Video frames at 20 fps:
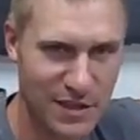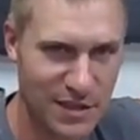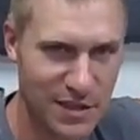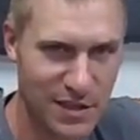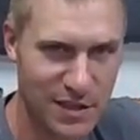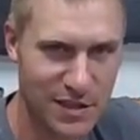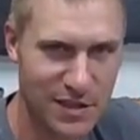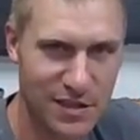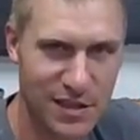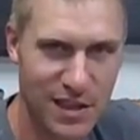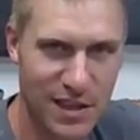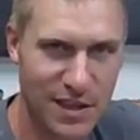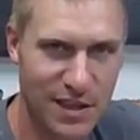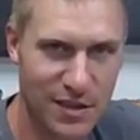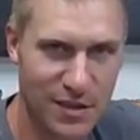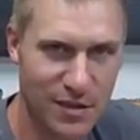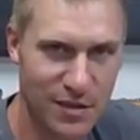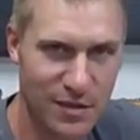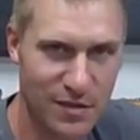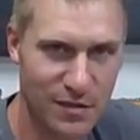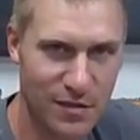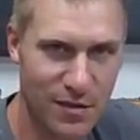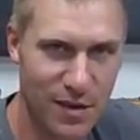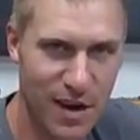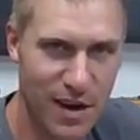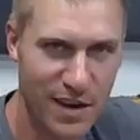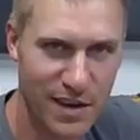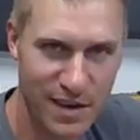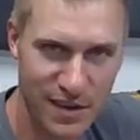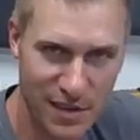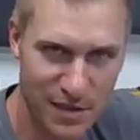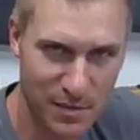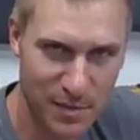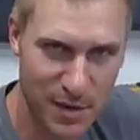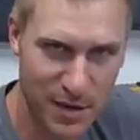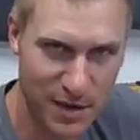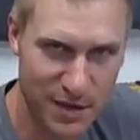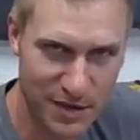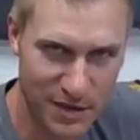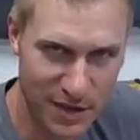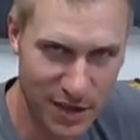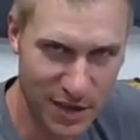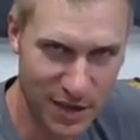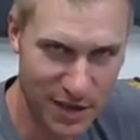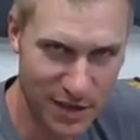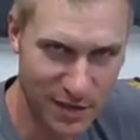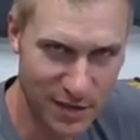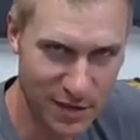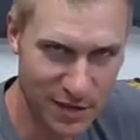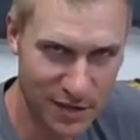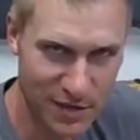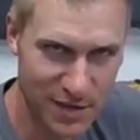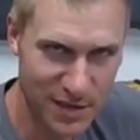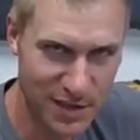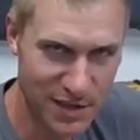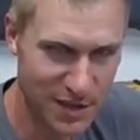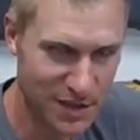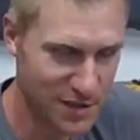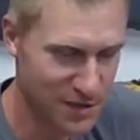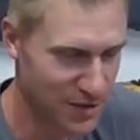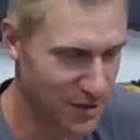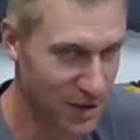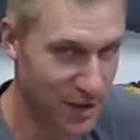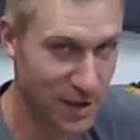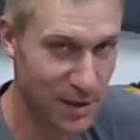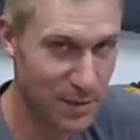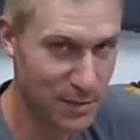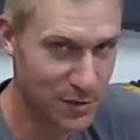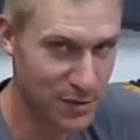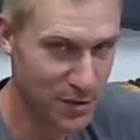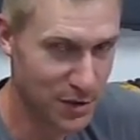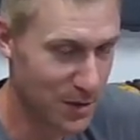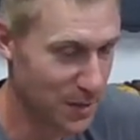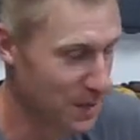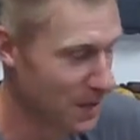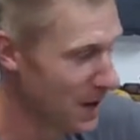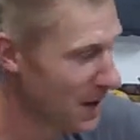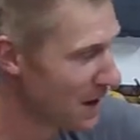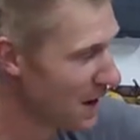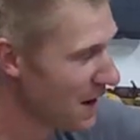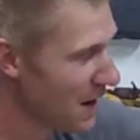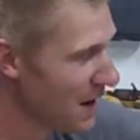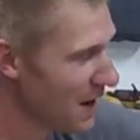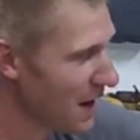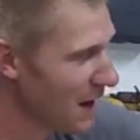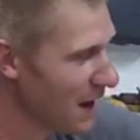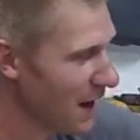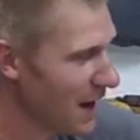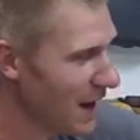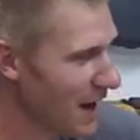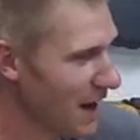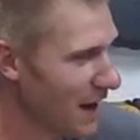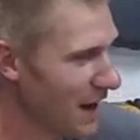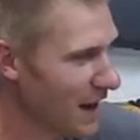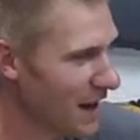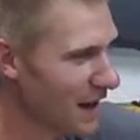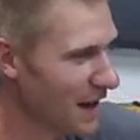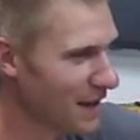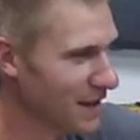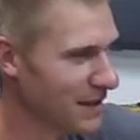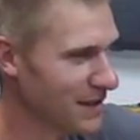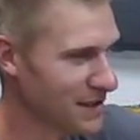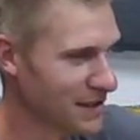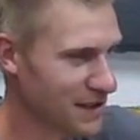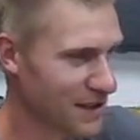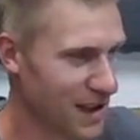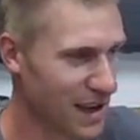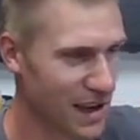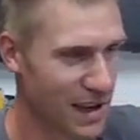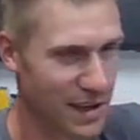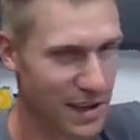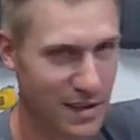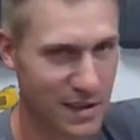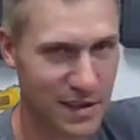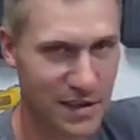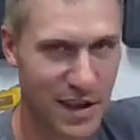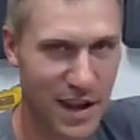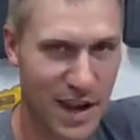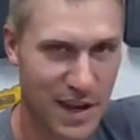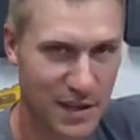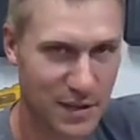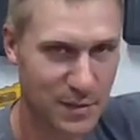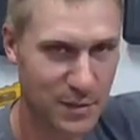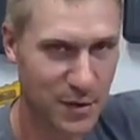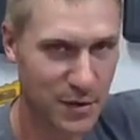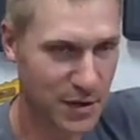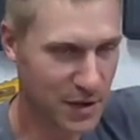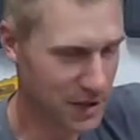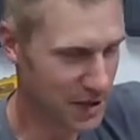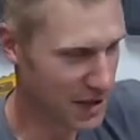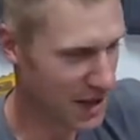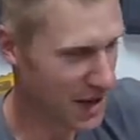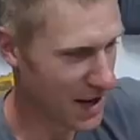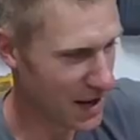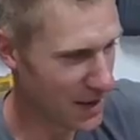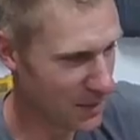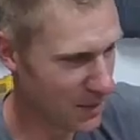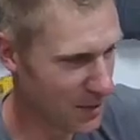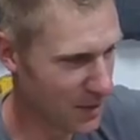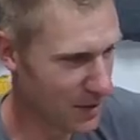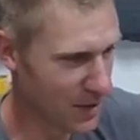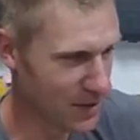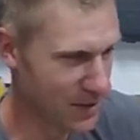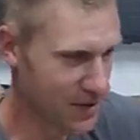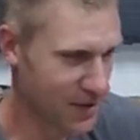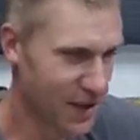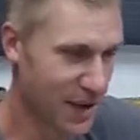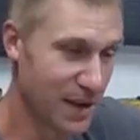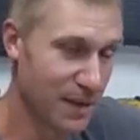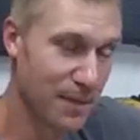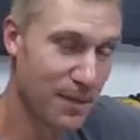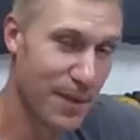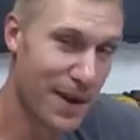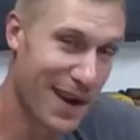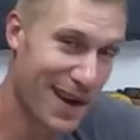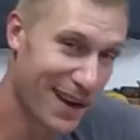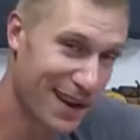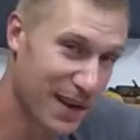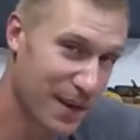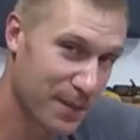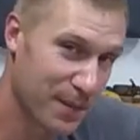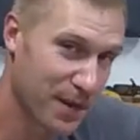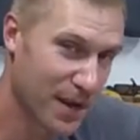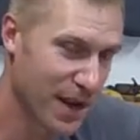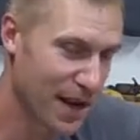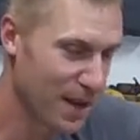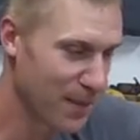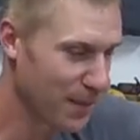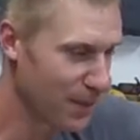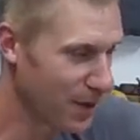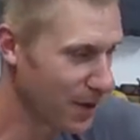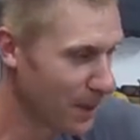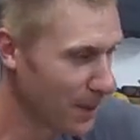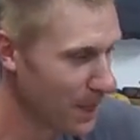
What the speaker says: It looks like you're riding in the space shuttle when you're sitting in his truck, I'm sure. He's got a dash mounted camera, he's got a backup camera.